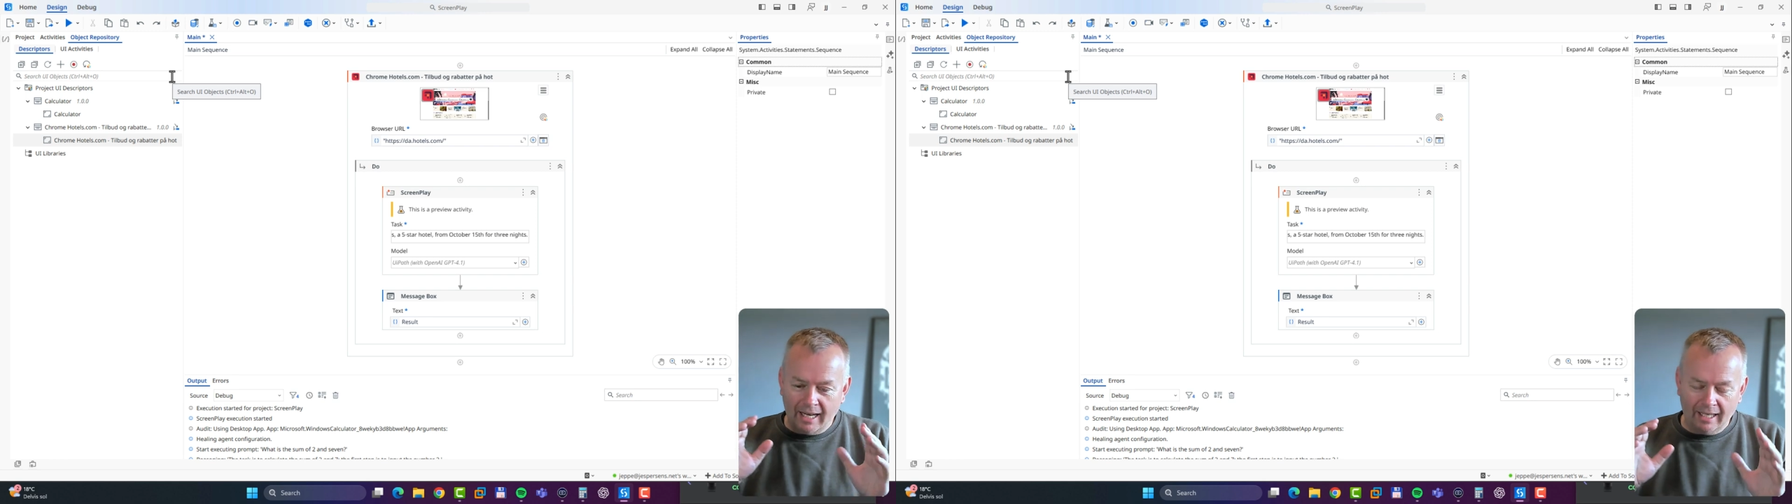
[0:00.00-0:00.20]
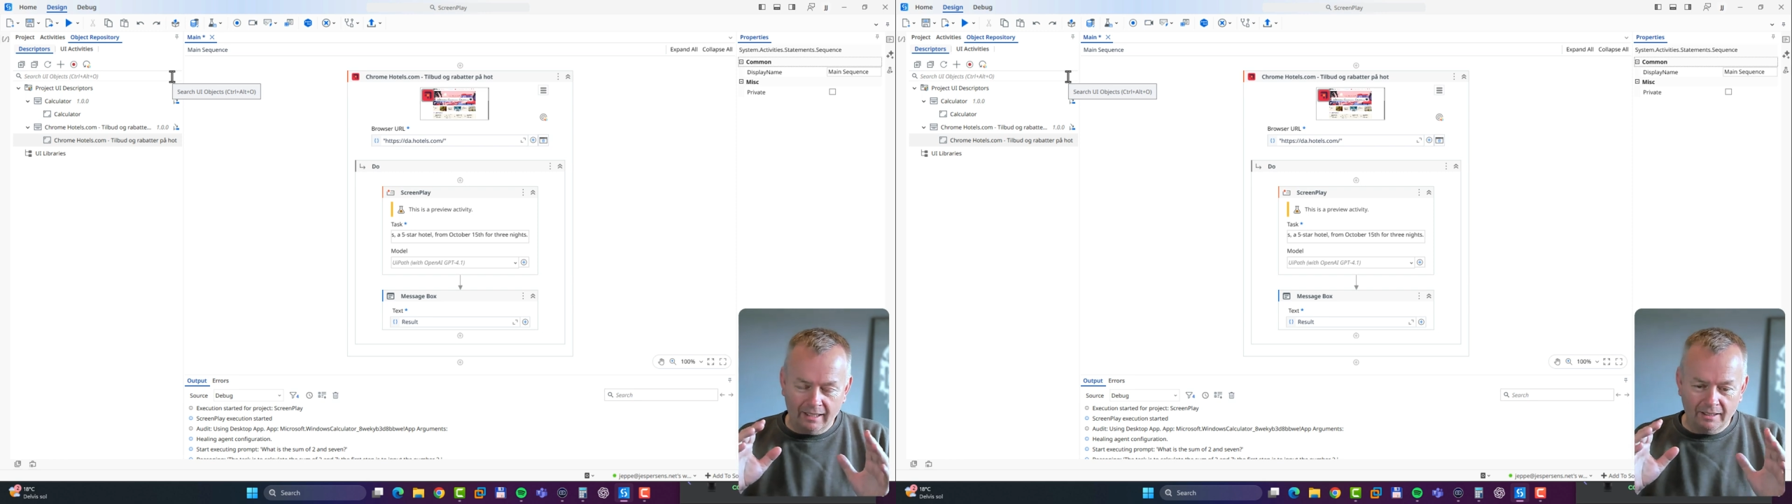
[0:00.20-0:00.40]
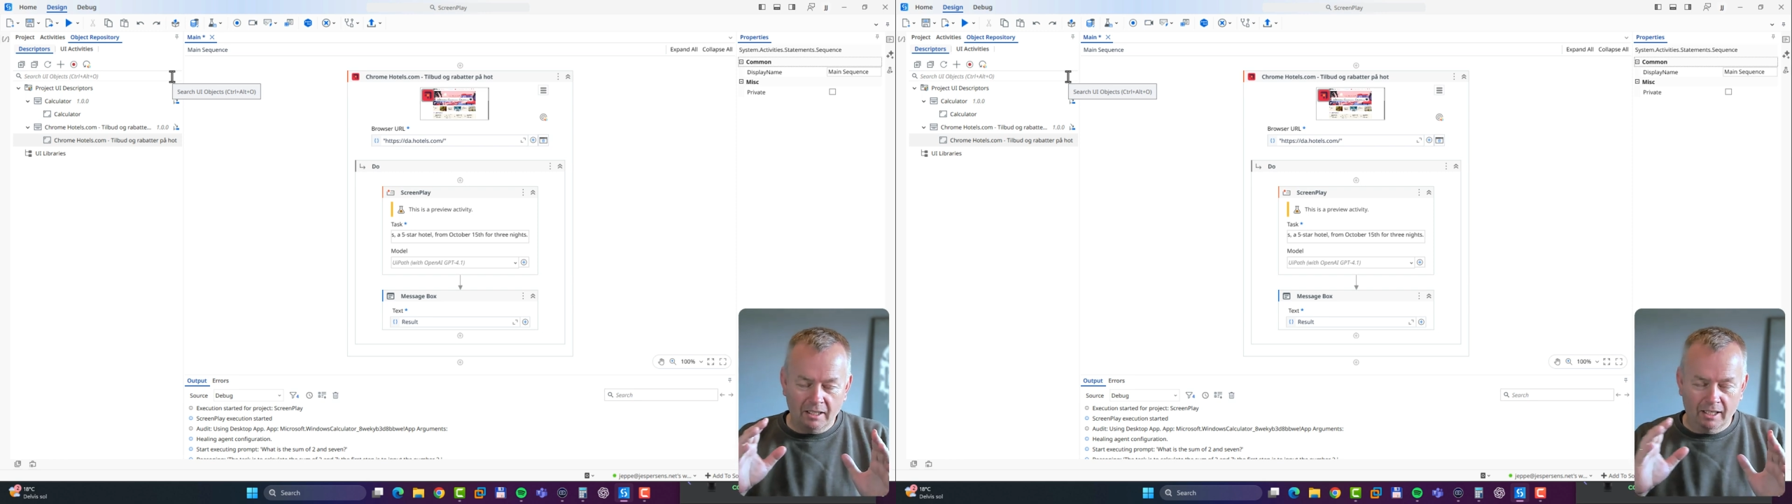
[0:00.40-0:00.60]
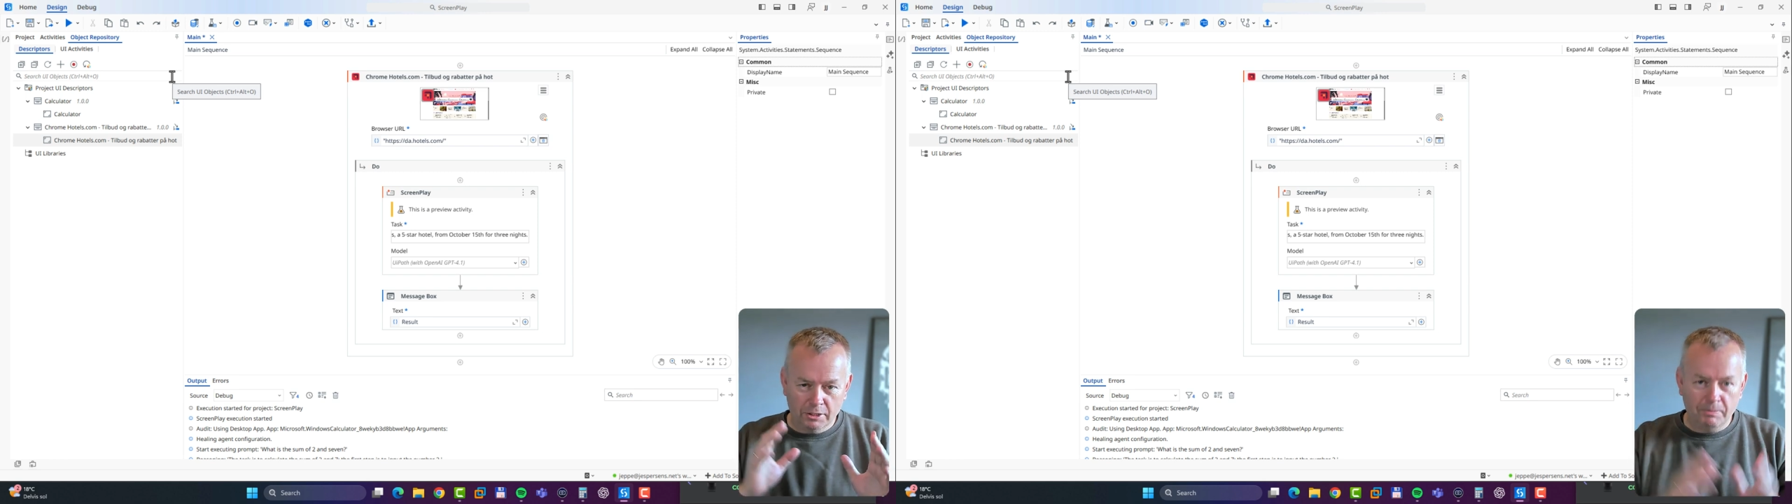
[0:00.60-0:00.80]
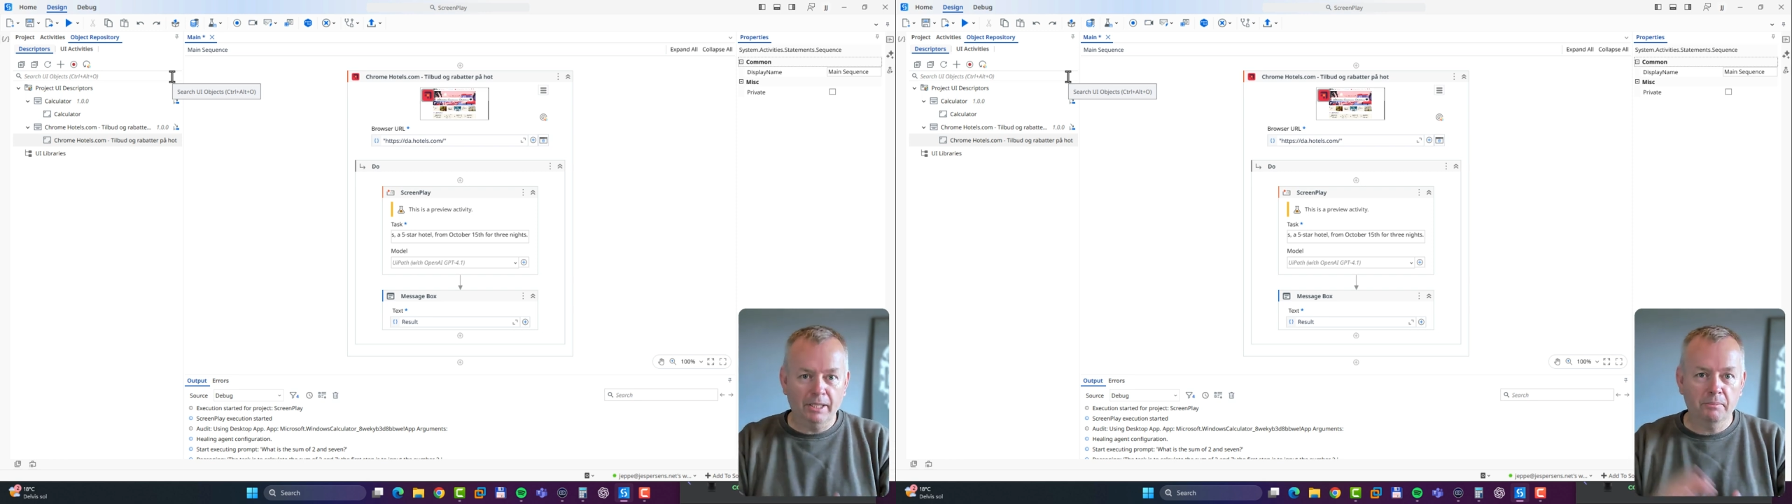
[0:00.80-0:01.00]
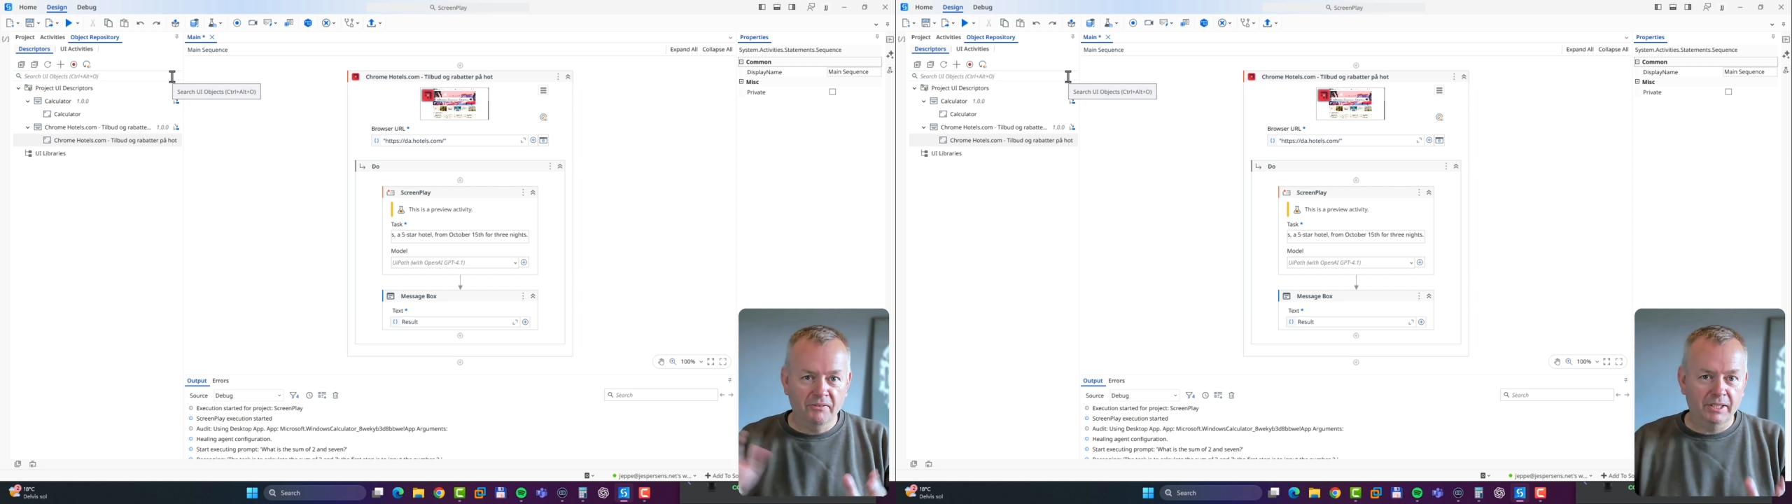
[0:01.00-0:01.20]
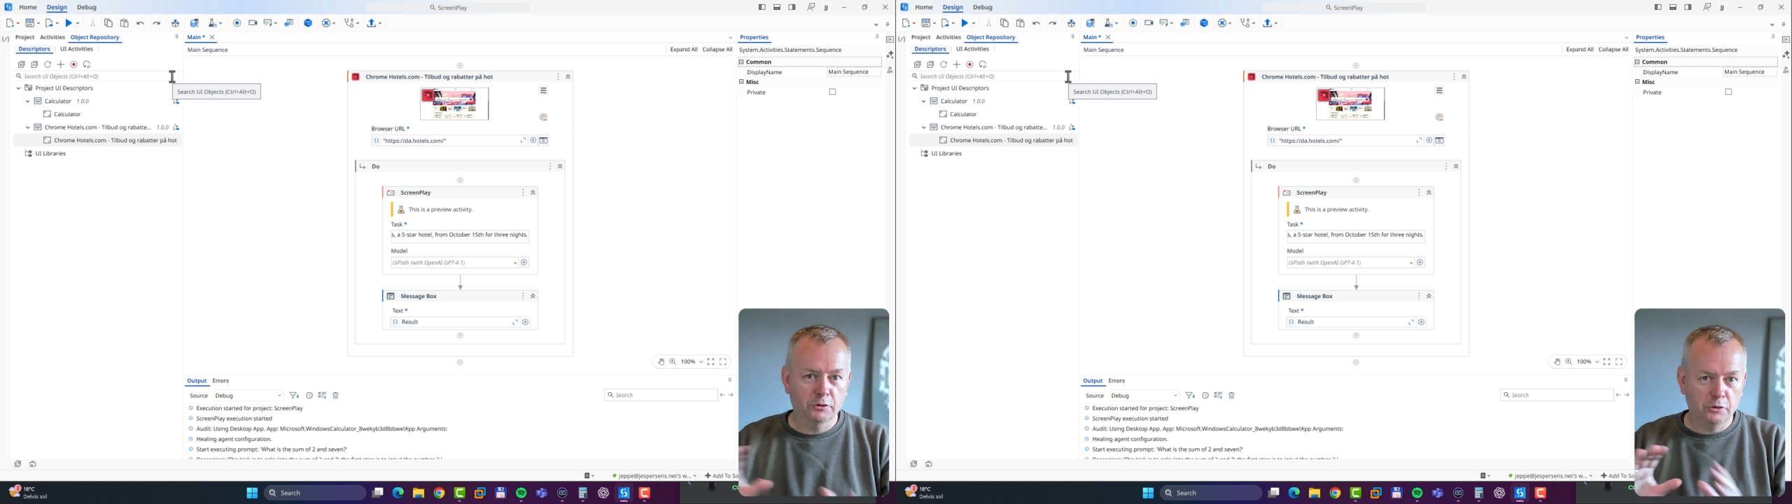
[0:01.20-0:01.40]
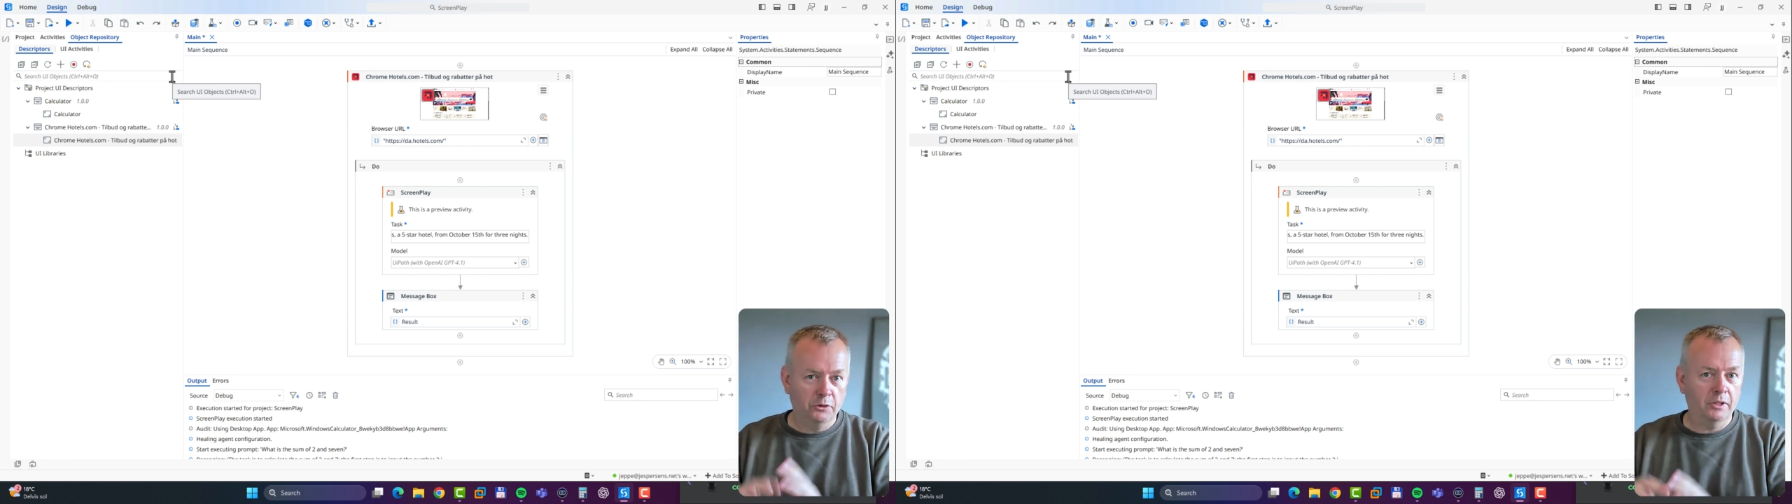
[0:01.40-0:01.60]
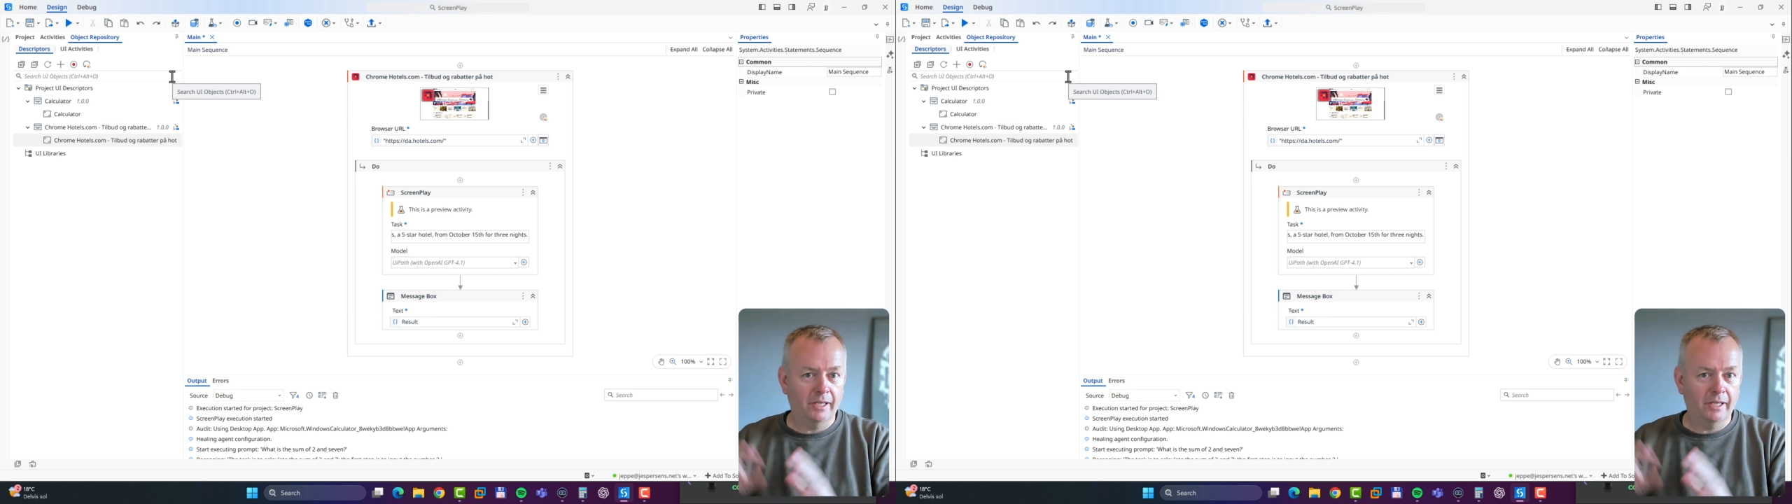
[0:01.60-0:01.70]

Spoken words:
I'll speed up the video so you